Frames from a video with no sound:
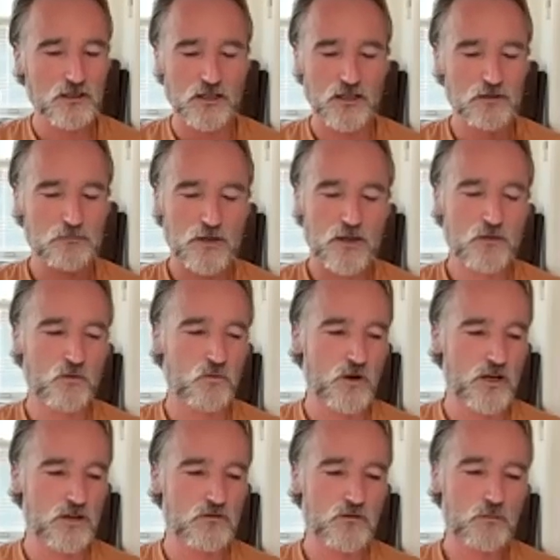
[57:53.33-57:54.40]
And by the
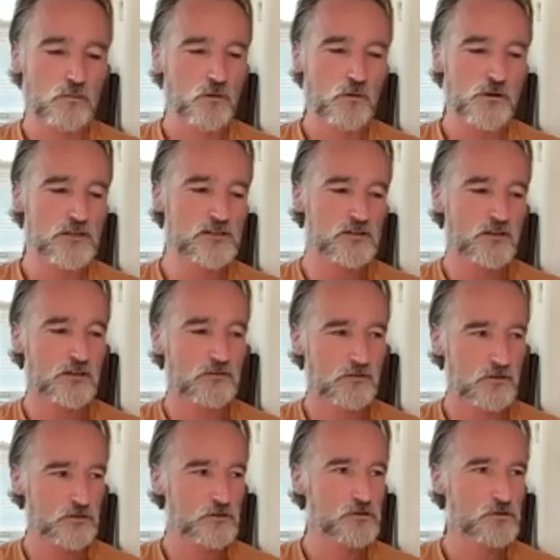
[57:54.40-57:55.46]
way, the point is not
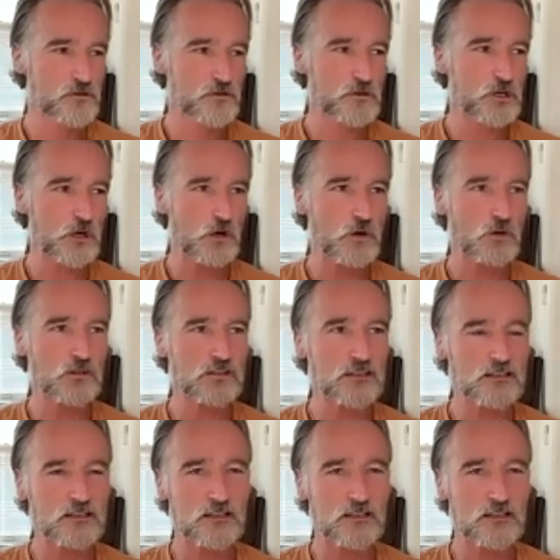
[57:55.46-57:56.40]
even to go